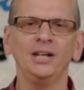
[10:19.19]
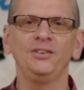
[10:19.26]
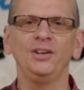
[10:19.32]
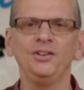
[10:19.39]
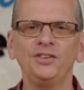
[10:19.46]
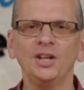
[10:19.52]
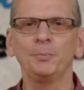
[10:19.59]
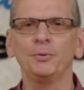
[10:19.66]
He
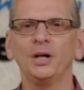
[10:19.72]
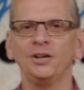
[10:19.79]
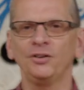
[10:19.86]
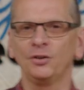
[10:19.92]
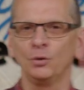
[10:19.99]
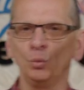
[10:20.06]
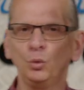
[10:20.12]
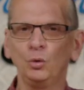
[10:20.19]
separates
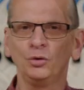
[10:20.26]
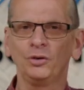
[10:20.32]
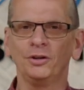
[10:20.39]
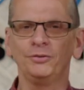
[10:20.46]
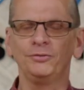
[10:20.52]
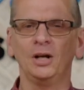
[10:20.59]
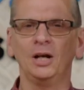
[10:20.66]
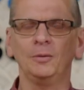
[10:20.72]
the water
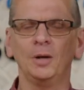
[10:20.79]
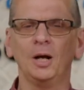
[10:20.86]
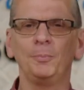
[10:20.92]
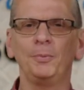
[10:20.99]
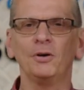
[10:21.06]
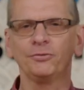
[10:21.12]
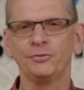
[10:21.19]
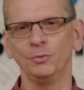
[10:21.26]

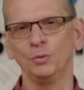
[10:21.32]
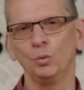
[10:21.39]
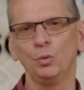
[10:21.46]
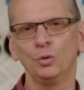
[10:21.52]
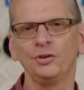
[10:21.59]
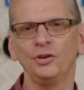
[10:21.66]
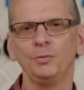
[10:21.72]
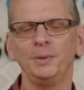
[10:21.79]
above from the
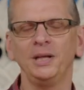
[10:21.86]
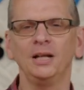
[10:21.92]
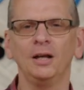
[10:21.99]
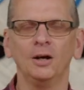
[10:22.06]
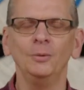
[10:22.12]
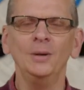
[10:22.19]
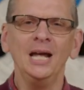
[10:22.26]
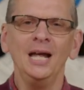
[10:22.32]
waters below.